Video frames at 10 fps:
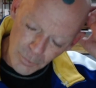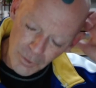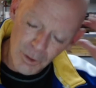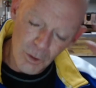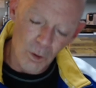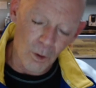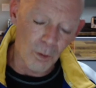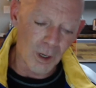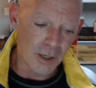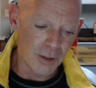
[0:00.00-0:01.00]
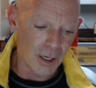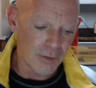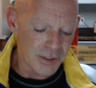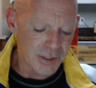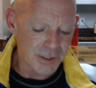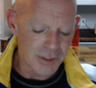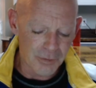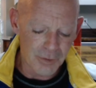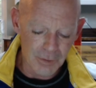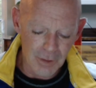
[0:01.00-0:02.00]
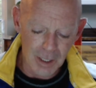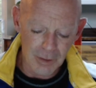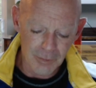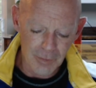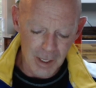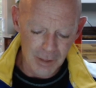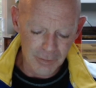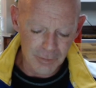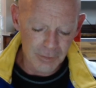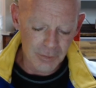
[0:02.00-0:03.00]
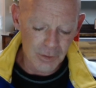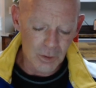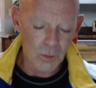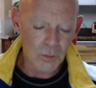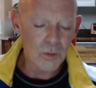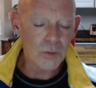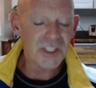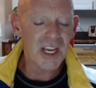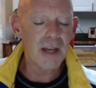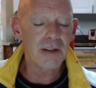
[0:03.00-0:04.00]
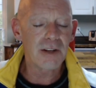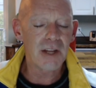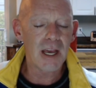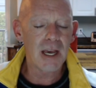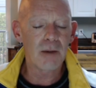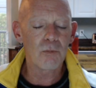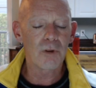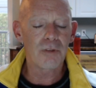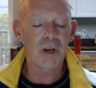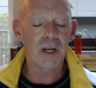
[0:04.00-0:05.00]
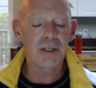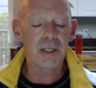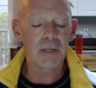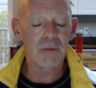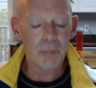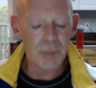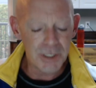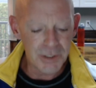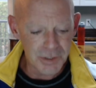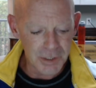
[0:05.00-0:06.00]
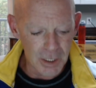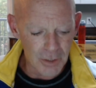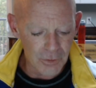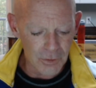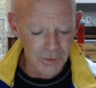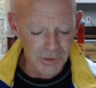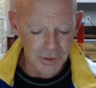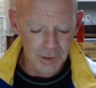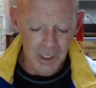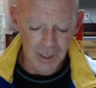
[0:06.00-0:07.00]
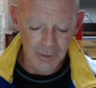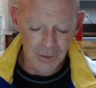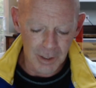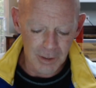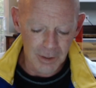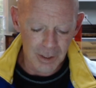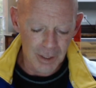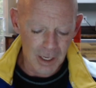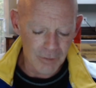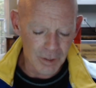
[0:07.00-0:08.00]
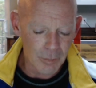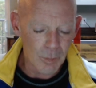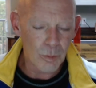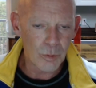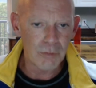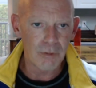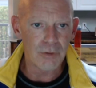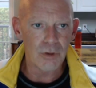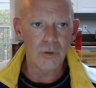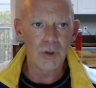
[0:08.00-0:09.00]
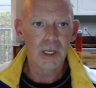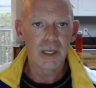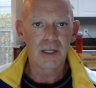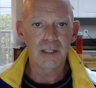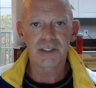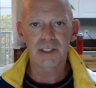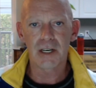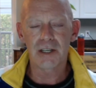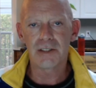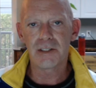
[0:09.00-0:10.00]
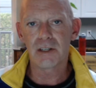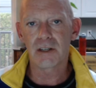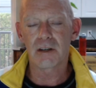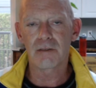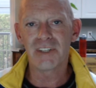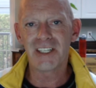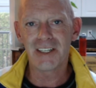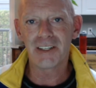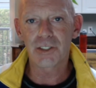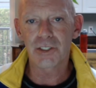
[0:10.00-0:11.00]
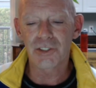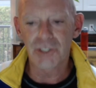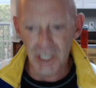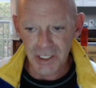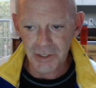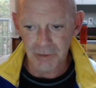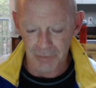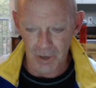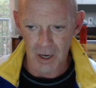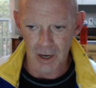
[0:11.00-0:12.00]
ego, and this is a thing that goes hand in hand with the idea of appeasing others and having them approve of you, is the idea of needing to justify.